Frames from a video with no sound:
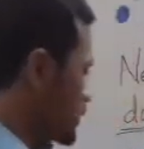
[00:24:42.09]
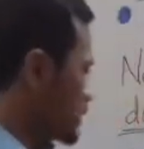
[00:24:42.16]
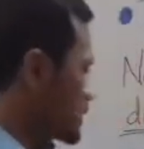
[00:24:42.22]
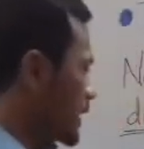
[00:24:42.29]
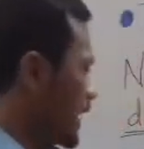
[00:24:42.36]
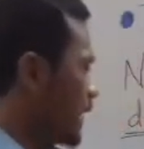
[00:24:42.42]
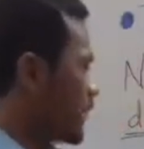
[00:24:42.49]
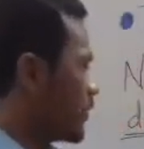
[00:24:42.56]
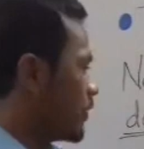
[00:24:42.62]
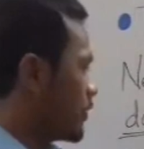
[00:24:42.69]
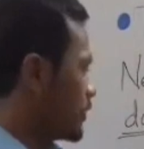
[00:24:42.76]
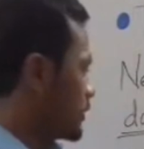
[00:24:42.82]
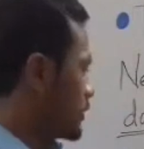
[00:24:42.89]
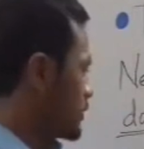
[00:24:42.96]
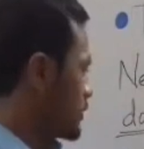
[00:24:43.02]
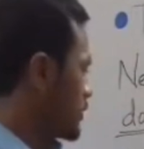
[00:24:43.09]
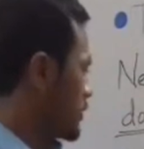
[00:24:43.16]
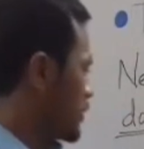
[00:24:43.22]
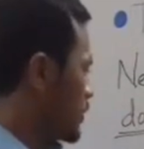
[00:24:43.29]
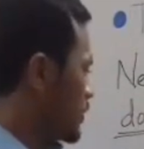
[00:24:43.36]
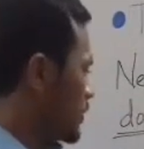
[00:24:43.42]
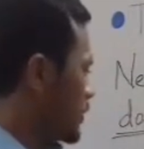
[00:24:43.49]
Shall
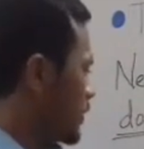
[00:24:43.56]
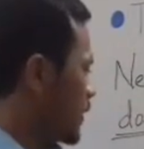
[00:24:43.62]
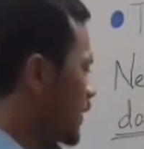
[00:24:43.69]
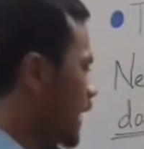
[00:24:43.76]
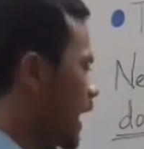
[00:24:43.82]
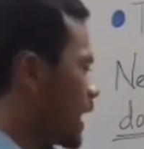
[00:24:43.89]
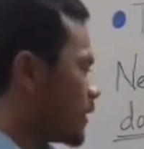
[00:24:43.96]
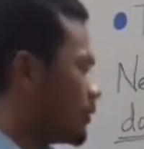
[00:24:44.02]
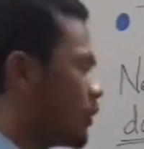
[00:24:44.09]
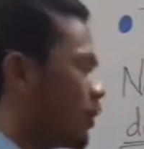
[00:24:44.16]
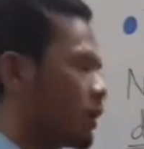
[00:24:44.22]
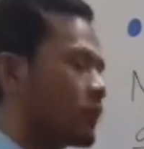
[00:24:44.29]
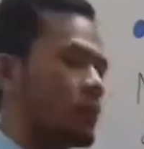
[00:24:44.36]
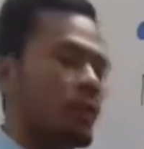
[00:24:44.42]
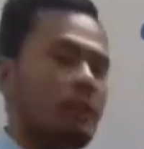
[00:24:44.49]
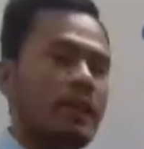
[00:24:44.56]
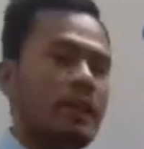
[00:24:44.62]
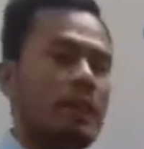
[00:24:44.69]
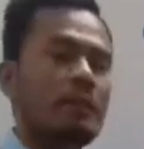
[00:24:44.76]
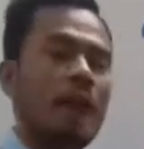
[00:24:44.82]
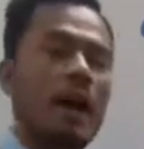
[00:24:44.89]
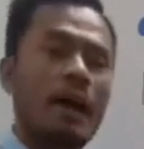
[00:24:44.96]
not, are not will
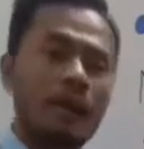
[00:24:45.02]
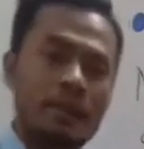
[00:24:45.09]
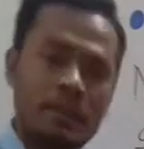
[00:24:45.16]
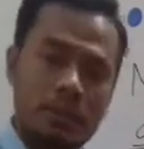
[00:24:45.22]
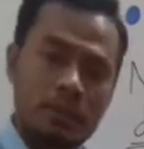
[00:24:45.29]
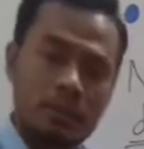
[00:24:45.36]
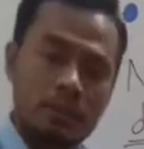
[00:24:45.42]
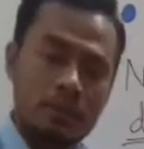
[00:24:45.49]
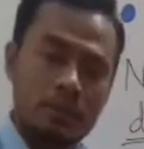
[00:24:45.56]
become aren't.